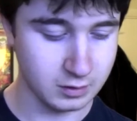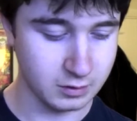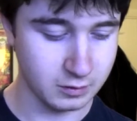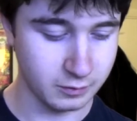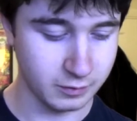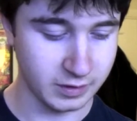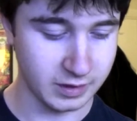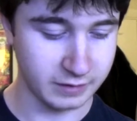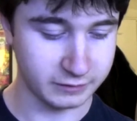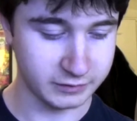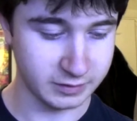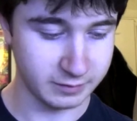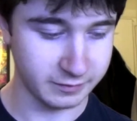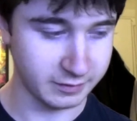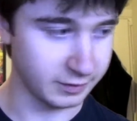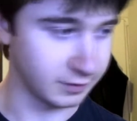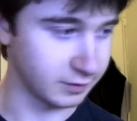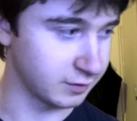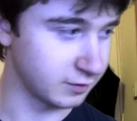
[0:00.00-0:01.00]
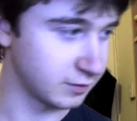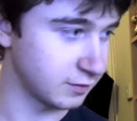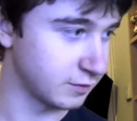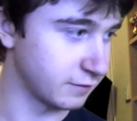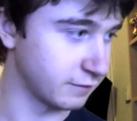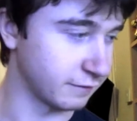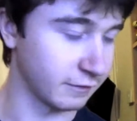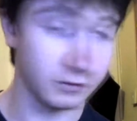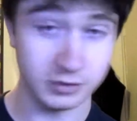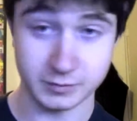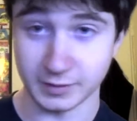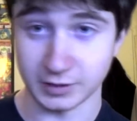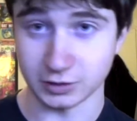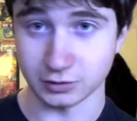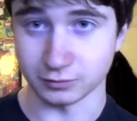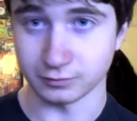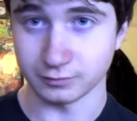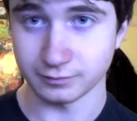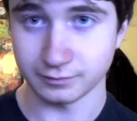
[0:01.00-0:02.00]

we have something very special